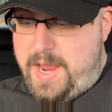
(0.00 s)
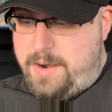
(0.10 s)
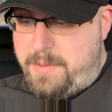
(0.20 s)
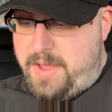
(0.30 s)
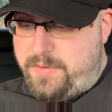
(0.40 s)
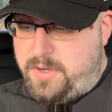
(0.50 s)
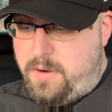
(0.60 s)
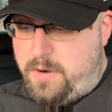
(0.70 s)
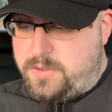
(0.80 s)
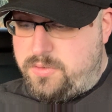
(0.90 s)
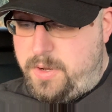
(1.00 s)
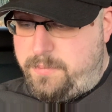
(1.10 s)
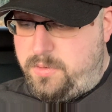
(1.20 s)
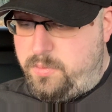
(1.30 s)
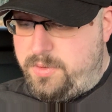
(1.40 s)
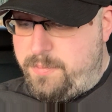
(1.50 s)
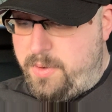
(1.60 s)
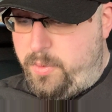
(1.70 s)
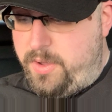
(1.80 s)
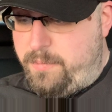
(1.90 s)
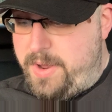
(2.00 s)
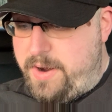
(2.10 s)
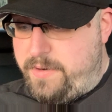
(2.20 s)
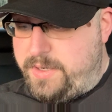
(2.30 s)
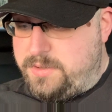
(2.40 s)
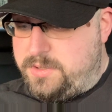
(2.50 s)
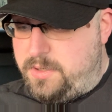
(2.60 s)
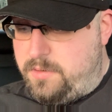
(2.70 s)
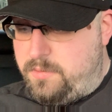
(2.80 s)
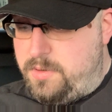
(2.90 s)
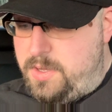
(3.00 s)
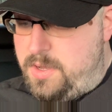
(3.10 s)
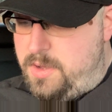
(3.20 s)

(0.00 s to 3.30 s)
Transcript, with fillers: and I'm having car trouble with my wheel bearings, so